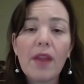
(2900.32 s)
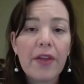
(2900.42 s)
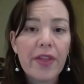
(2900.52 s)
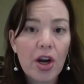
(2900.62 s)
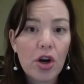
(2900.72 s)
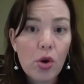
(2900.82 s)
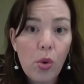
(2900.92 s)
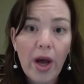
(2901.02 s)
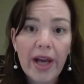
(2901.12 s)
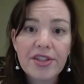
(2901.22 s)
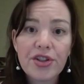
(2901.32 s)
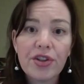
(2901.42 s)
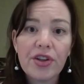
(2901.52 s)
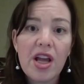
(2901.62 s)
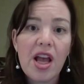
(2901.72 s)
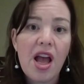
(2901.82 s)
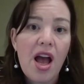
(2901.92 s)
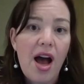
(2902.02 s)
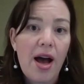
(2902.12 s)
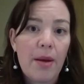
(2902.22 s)
They are quieter,
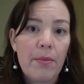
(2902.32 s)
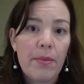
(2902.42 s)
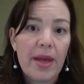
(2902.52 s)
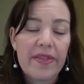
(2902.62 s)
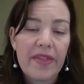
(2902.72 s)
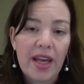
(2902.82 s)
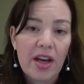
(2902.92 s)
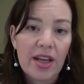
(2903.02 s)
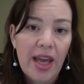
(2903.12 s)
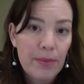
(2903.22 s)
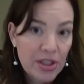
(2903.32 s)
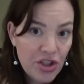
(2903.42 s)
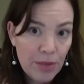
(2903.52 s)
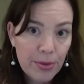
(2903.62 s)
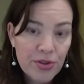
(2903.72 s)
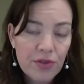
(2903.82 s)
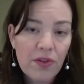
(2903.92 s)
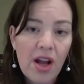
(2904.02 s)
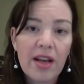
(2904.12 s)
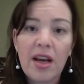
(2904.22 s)
they can be cheaper to
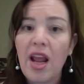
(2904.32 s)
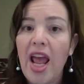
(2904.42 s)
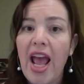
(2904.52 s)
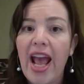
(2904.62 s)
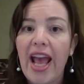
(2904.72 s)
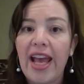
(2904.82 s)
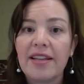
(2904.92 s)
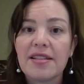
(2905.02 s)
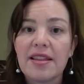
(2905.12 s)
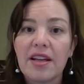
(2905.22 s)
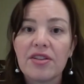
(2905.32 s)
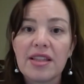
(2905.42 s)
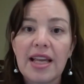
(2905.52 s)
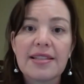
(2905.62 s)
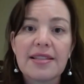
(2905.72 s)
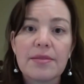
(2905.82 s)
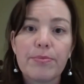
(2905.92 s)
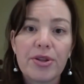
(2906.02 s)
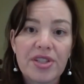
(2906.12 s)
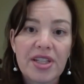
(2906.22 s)
run, and there's less
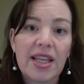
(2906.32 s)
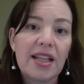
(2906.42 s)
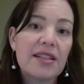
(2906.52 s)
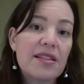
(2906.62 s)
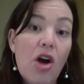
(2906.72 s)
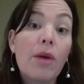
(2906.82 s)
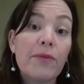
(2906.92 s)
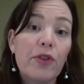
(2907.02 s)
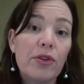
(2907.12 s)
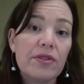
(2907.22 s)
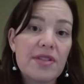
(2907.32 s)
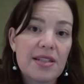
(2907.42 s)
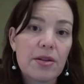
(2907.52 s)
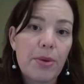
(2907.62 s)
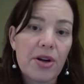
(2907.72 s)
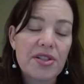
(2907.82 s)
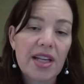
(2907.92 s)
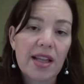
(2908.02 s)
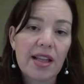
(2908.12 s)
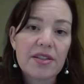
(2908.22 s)
particulates, harmful diesel
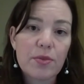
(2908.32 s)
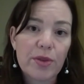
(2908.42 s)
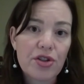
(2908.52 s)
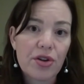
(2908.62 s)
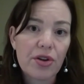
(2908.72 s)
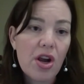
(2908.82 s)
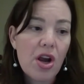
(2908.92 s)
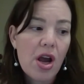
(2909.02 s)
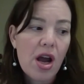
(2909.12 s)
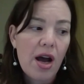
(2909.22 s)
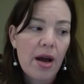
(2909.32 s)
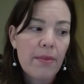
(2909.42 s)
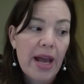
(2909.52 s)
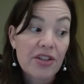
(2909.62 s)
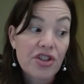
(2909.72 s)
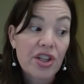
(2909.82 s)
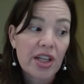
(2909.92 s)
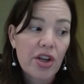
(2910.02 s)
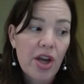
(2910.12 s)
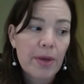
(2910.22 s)
particulates, which are actually
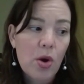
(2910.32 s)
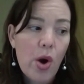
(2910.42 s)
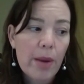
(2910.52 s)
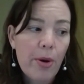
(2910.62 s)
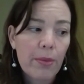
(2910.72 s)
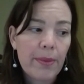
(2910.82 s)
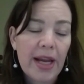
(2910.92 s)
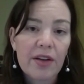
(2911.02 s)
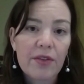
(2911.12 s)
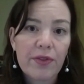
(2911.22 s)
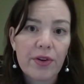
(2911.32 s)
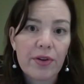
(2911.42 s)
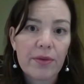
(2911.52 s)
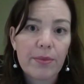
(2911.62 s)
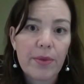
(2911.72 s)
can be quite problematic for